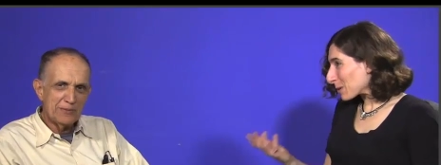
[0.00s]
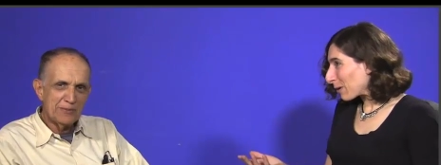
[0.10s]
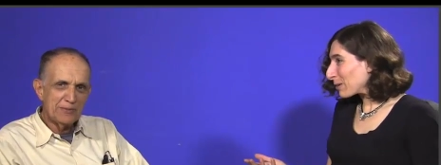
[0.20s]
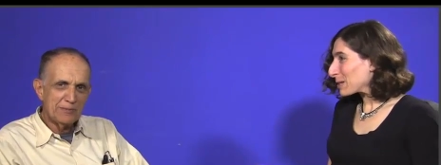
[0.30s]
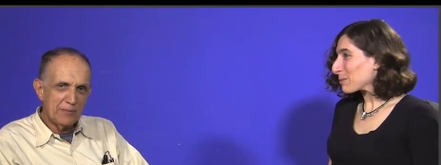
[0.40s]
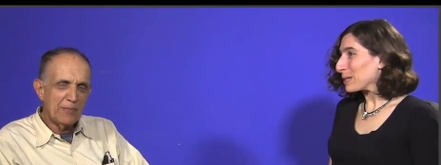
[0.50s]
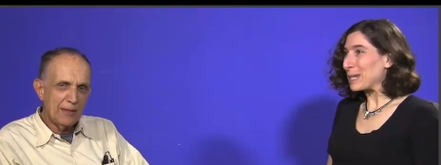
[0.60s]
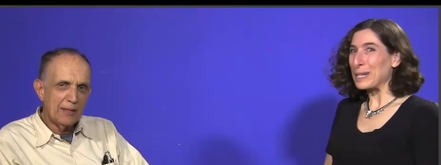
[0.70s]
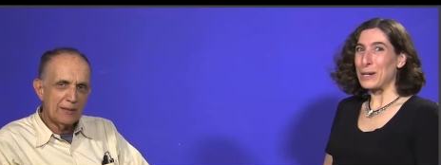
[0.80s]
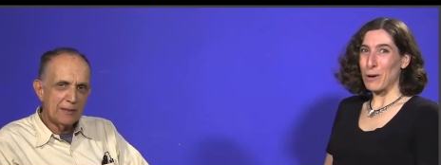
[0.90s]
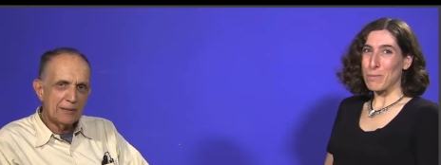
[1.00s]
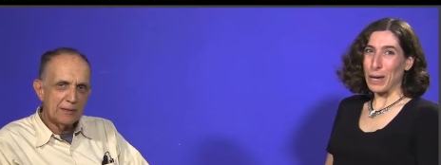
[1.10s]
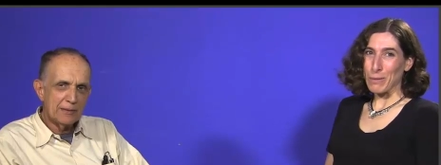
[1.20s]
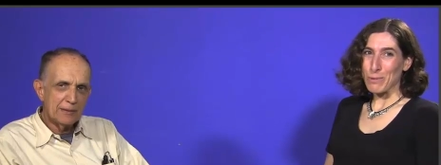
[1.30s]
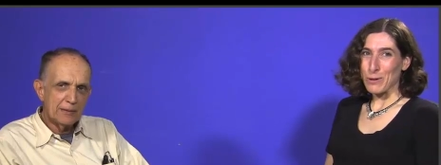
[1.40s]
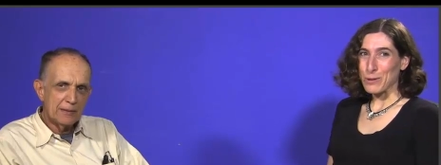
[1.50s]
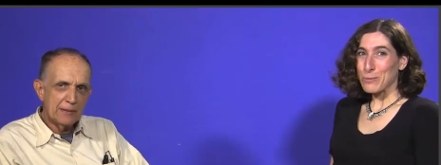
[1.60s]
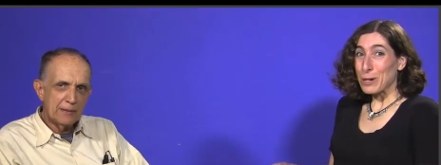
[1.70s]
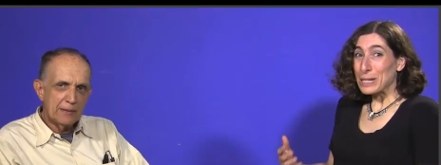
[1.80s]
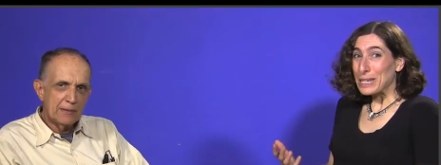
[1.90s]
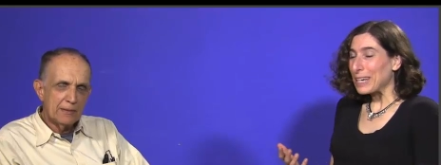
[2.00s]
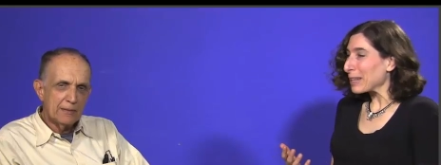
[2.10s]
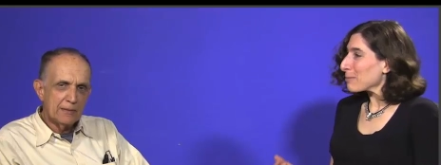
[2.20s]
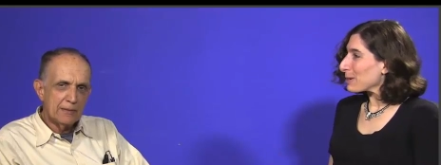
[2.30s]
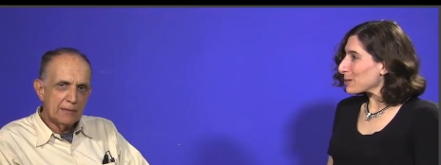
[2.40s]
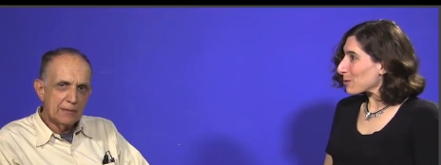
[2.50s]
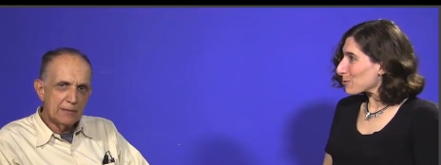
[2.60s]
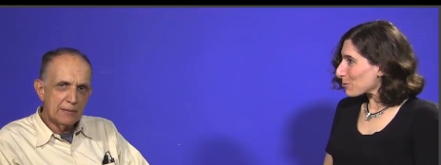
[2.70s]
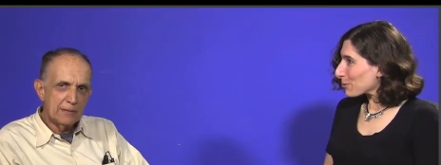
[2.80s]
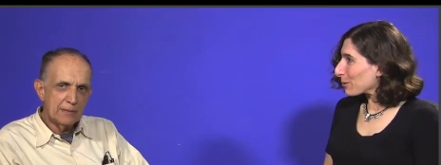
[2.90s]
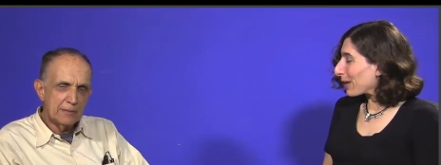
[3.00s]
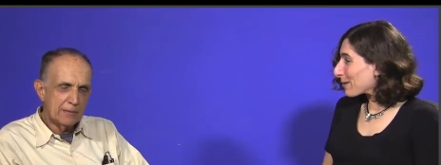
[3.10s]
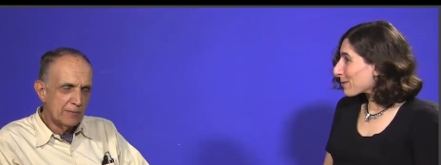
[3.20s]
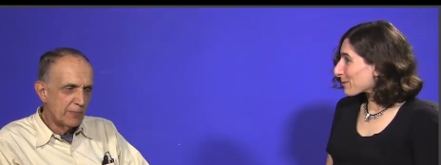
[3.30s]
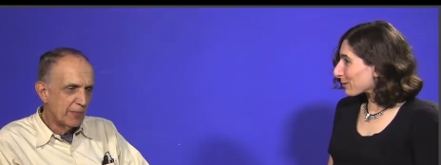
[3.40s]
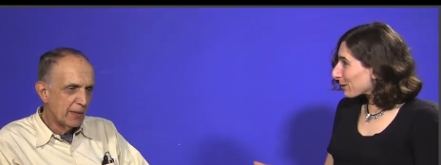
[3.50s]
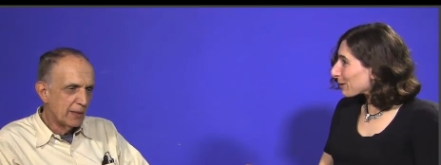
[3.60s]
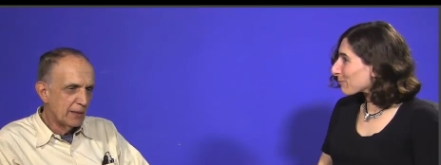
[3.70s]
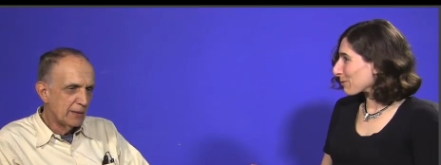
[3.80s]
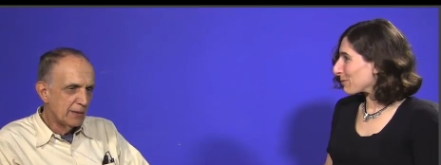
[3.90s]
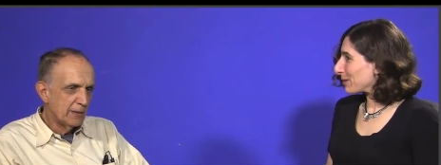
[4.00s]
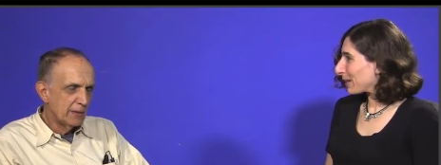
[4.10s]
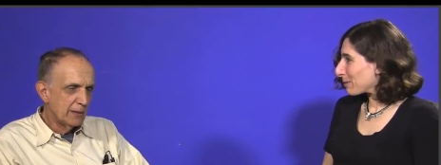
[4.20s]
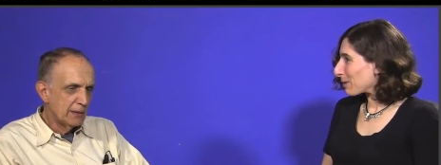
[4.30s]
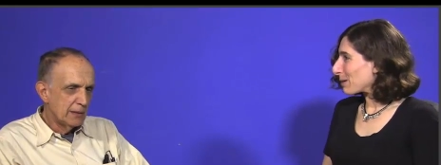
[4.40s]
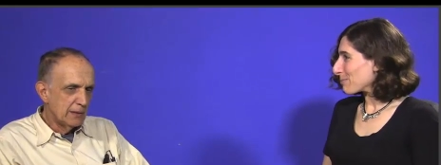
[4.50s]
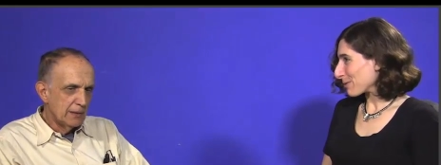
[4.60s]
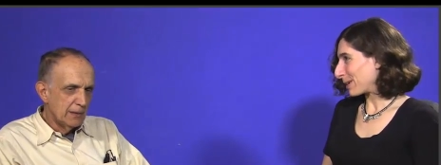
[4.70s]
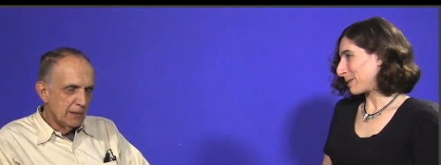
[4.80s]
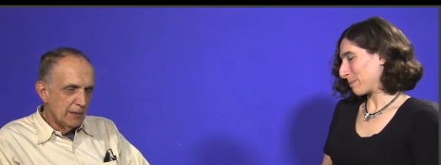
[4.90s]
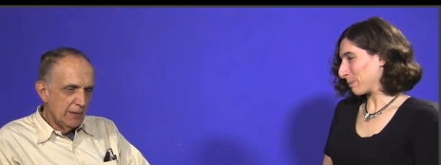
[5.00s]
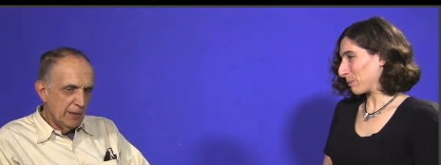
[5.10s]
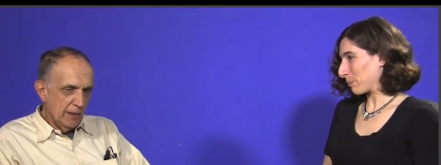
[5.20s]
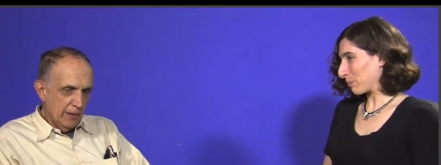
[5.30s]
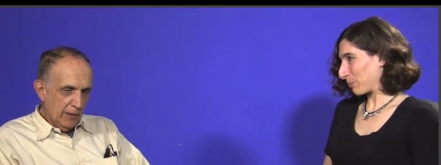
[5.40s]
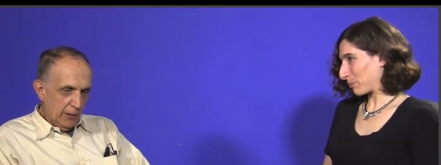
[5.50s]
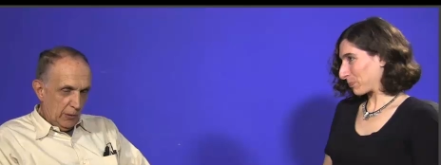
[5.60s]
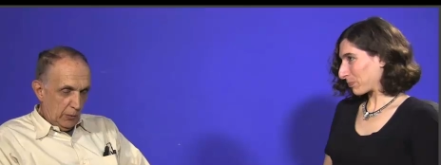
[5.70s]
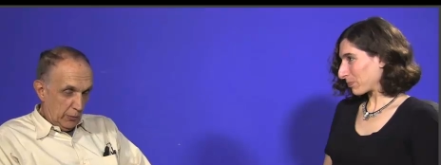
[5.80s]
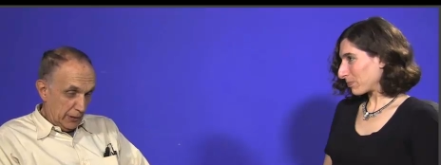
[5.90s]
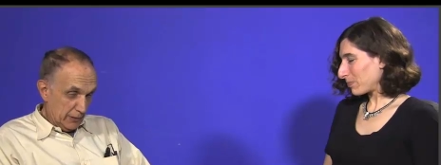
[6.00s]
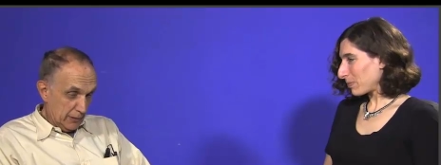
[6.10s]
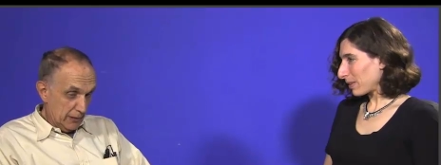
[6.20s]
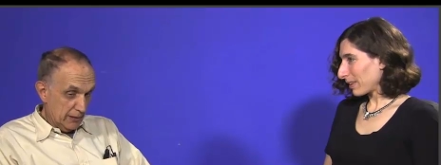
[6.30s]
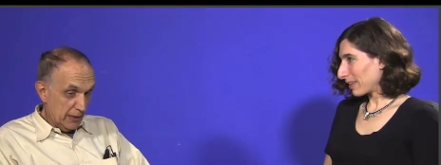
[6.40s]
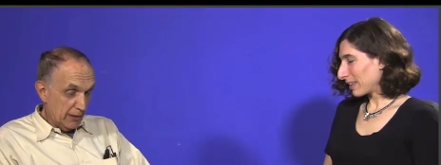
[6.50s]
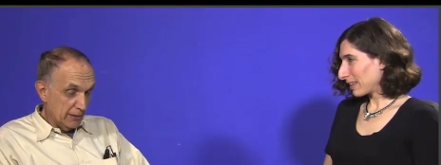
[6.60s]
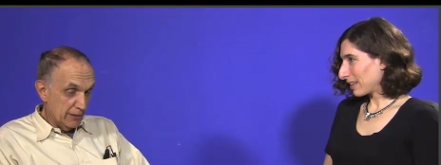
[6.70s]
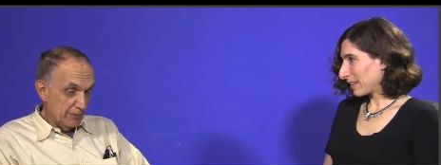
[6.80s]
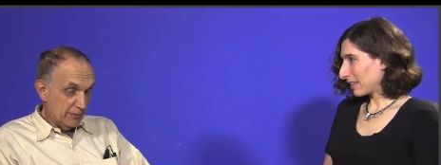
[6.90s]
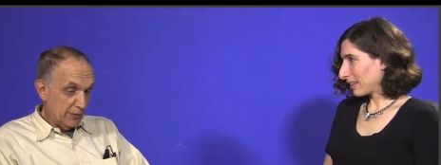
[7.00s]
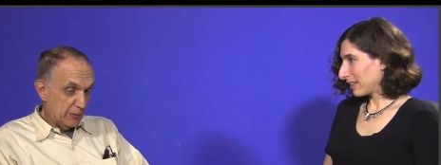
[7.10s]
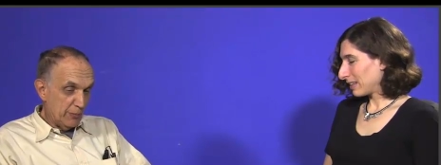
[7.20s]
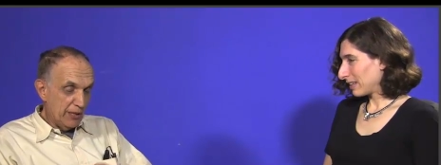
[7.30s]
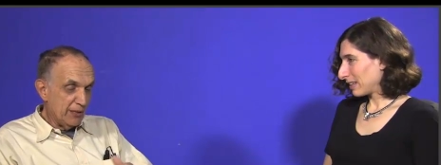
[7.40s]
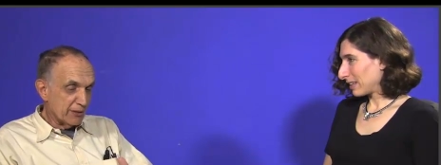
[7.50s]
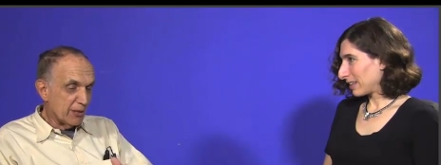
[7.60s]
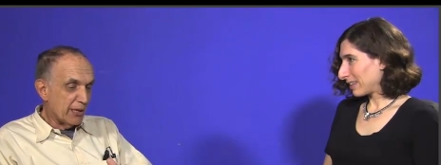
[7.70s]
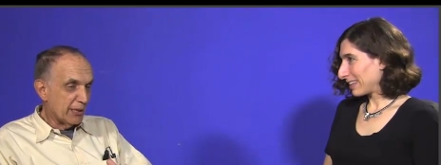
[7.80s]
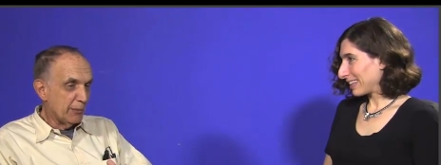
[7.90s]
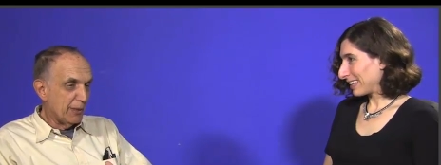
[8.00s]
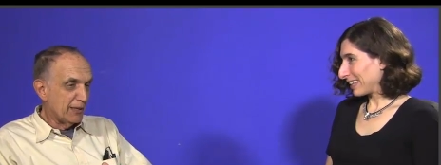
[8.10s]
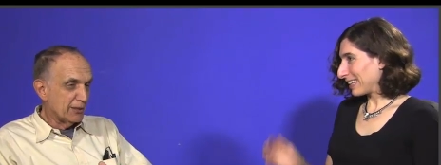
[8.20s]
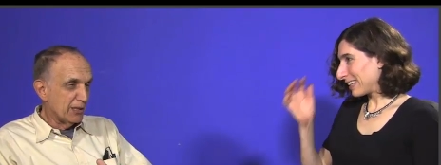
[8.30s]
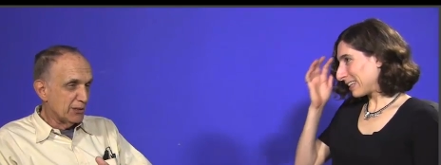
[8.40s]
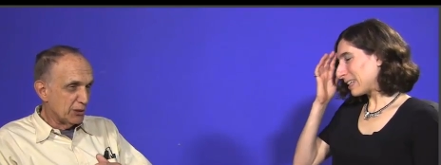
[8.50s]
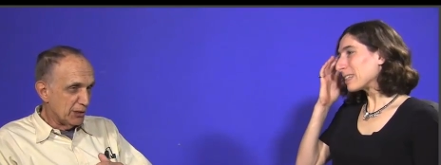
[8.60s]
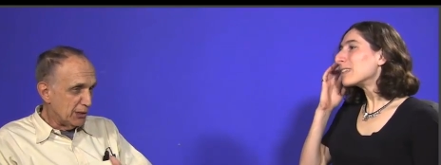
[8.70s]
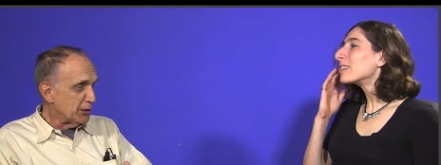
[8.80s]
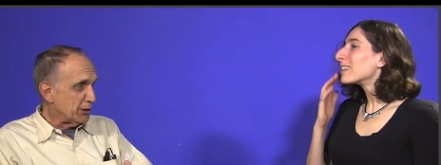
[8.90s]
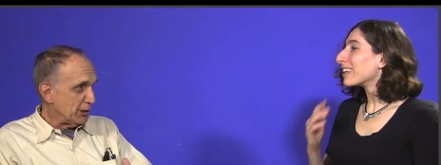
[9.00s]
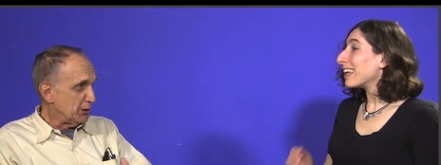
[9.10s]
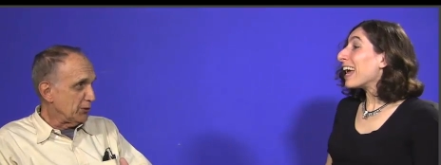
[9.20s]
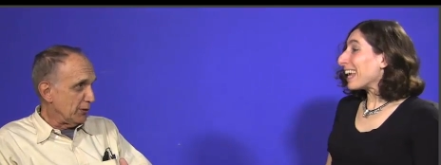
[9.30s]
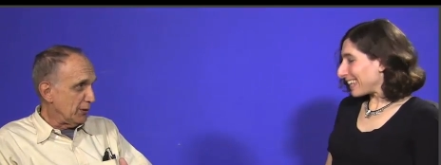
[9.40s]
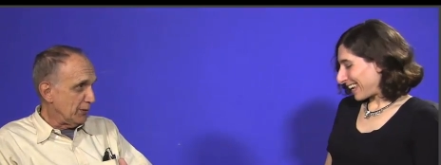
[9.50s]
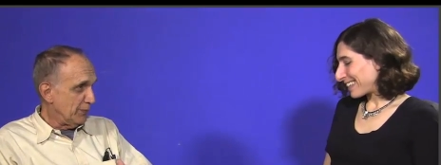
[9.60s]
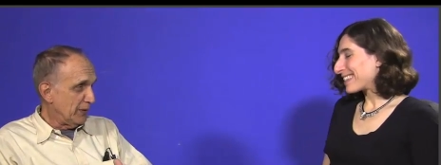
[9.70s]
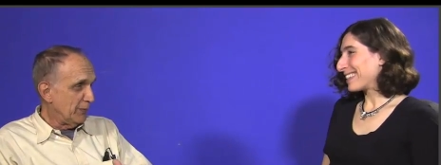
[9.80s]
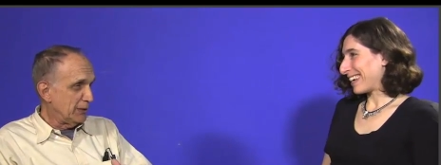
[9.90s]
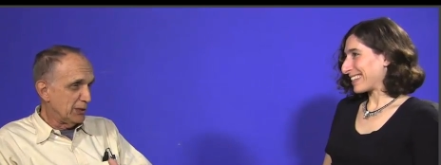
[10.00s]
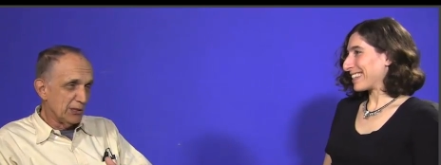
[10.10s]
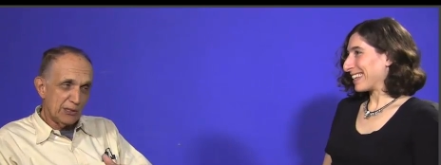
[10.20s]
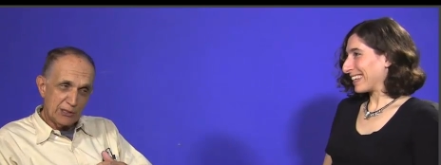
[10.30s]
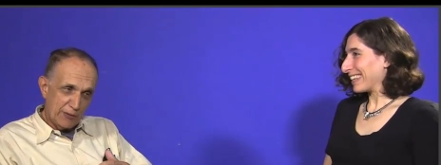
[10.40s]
Speaker 1: is obvious we need in our papers, what key elements are journal editors looking for when you get a paper in?
Speaker 2: Well, now with me, you're talking about a statistics journal, yes, which yes. is a